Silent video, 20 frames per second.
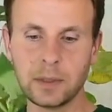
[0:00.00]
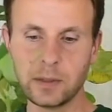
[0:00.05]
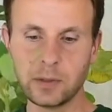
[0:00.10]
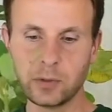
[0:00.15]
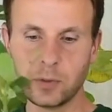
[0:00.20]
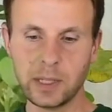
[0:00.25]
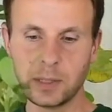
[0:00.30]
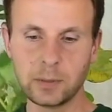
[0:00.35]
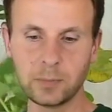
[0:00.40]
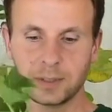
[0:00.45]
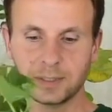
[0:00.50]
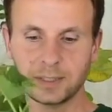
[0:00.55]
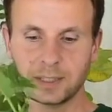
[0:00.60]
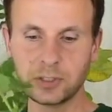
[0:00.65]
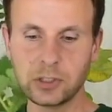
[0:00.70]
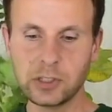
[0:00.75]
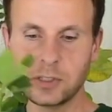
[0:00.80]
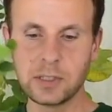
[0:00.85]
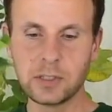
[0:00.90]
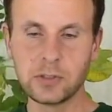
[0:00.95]
The
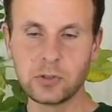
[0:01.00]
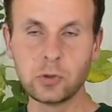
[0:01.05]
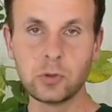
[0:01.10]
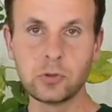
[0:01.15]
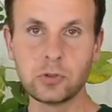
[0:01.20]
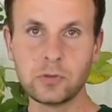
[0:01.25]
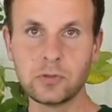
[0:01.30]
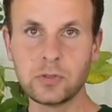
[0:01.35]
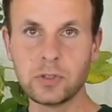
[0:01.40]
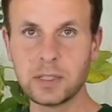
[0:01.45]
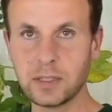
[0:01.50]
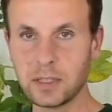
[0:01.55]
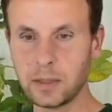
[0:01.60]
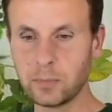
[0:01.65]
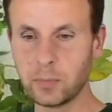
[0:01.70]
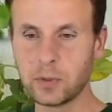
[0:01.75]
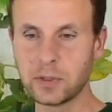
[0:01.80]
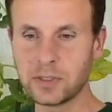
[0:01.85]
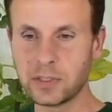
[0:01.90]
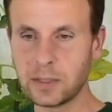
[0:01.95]
recommendation is not to fill it
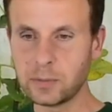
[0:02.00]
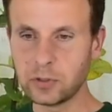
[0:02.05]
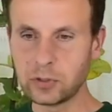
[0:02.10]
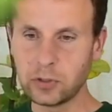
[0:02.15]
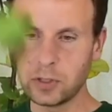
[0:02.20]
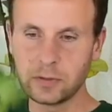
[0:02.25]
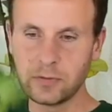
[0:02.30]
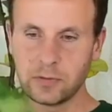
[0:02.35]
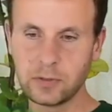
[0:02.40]
up with substrate